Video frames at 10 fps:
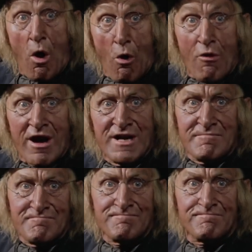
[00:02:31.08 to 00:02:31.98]
All right.
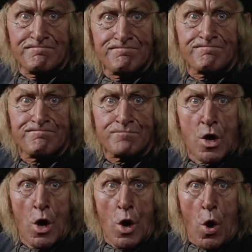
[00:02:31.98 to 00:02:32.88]

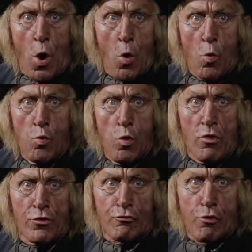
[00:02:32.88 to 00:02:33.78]
Who
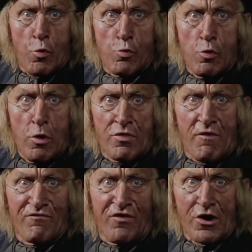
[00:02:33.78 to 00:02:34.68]
threw the
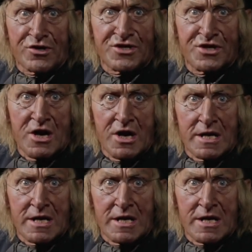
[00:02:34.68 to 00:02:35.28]
first